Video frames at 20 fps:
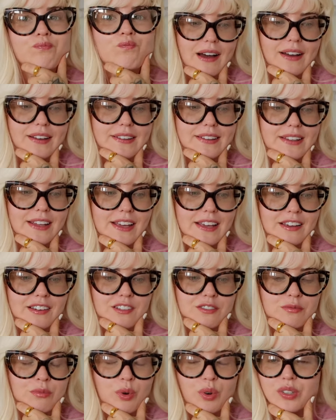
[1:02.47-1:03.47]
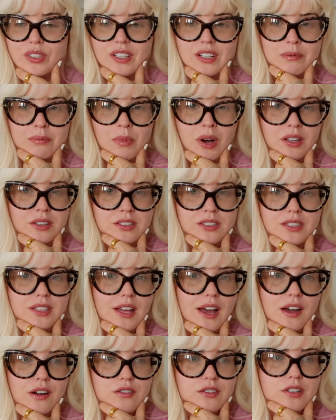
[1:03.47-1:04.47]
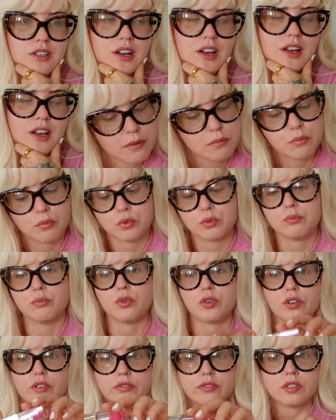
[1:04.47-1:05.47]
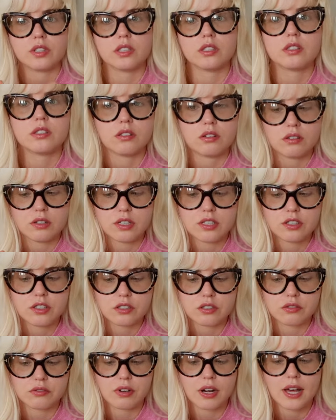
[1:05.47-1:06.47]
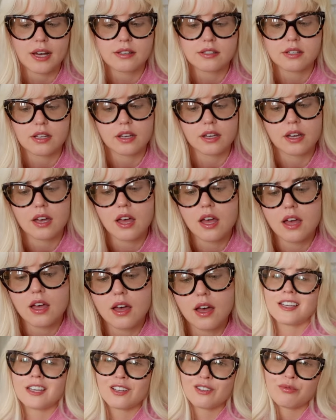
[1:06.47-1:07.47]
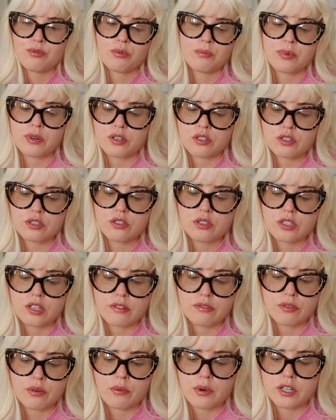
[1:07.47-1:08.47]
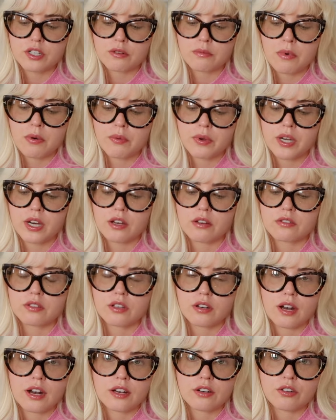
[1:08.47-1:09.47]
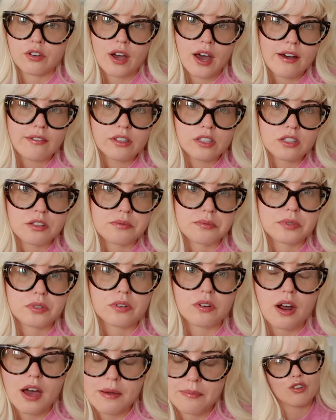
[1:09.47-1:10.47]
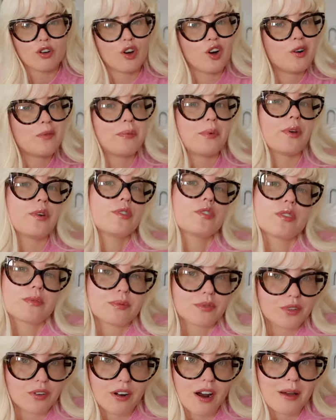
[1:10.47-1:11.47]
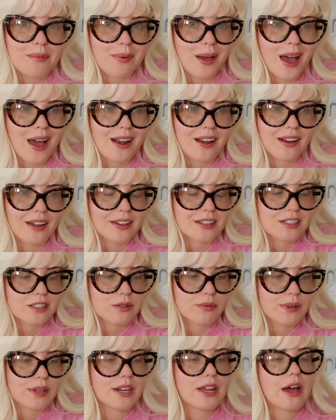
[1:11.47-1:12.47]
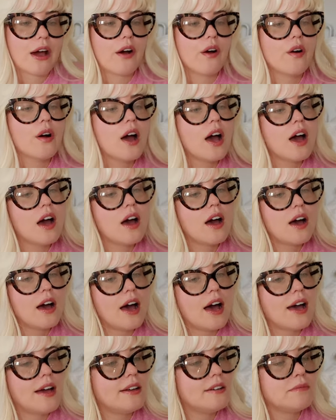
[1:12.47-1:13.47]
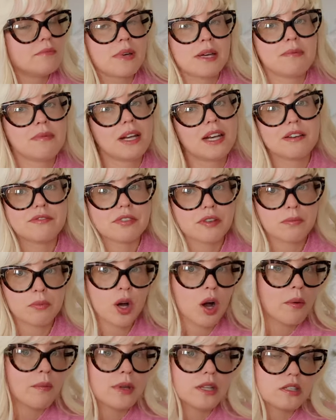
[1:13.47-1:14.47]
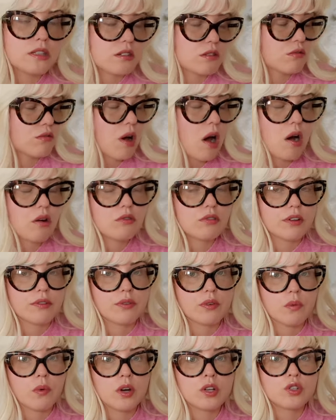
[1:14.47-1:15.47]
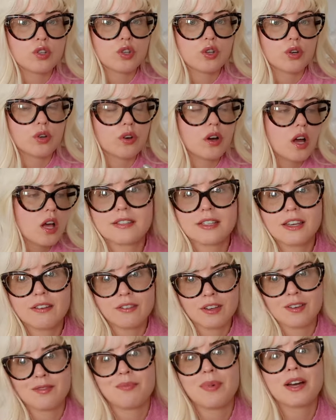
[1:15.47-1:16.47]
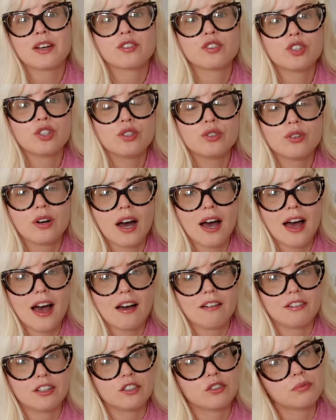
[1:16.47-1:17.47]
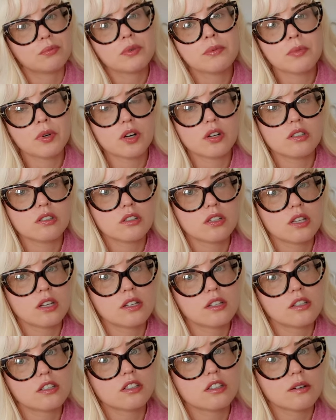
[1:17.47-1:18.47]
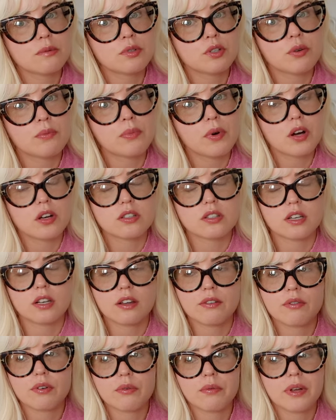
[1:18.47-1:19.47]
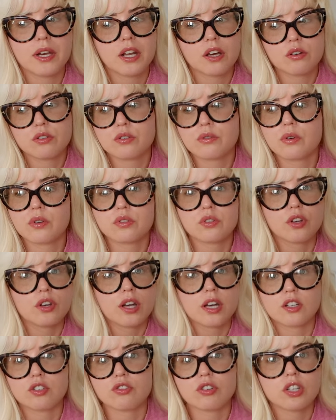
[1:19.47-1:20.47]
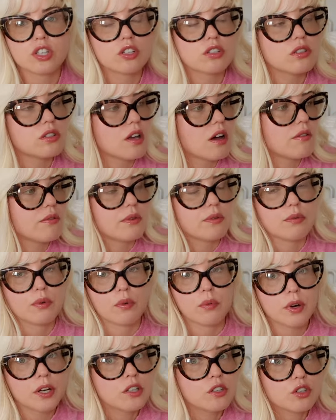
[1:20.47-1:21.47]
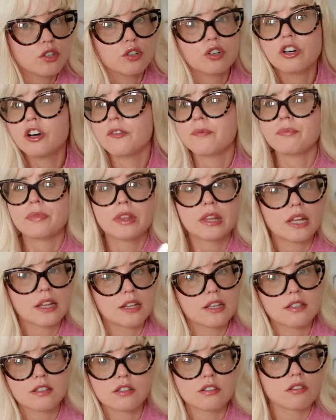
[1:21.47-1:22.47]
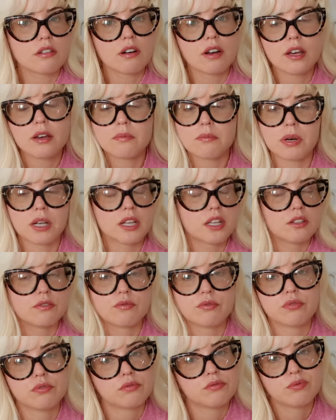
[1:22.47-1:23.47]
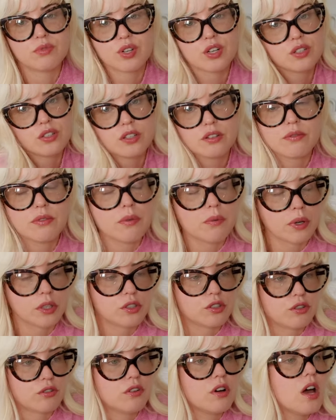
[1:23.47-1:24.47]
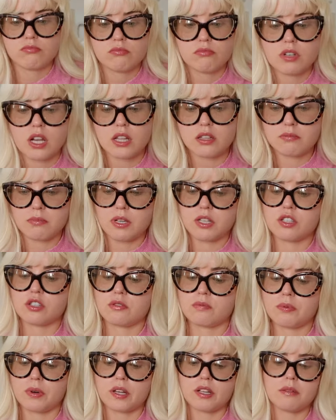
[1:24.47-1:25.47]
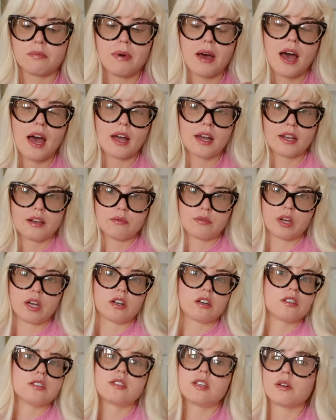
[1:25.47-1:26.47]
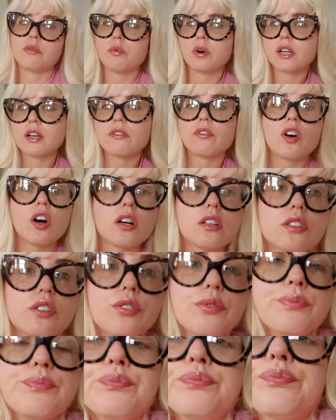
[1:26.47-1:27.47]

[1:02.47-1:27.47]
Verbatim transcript: I think, more than a month now. And with more of this on, it's just relaxing. I think it would be rude if you're watching my videos and you haven't subscribed. So I hope you subscribe and like this video. And maybe leave some comments as well if you want to. Just giving back to you, I have little promo codes in the description box in every video as well, so you can treat yourself if you want to. Not necessary, but if you want to. Let me just bring the bag and we're gonna see what I've got.